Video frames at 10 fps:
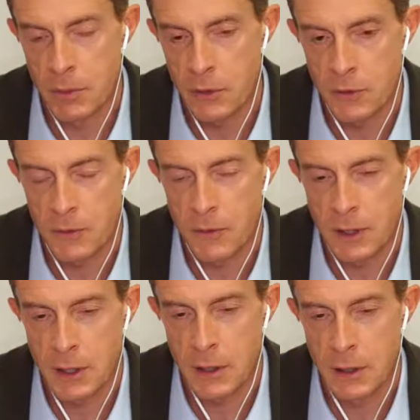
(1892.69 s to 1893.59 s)
Because if
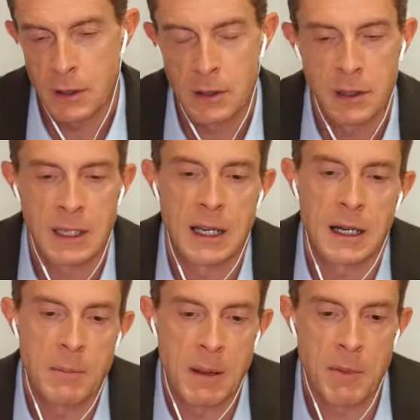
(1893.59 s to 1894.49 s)
I can
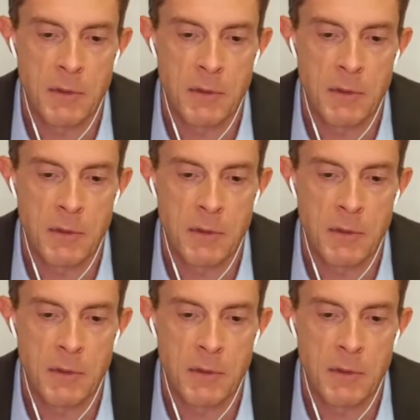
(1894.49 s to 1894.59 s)
remember